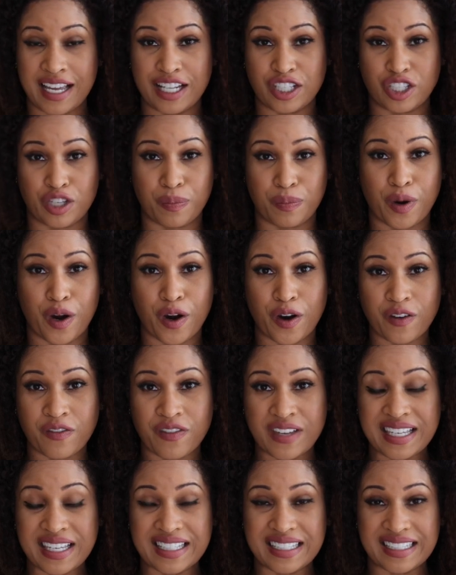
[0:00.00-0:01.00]
It is a
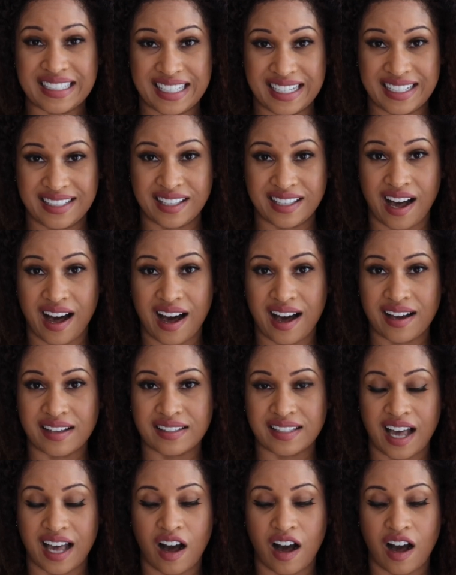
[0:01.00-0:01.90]
perfect detox.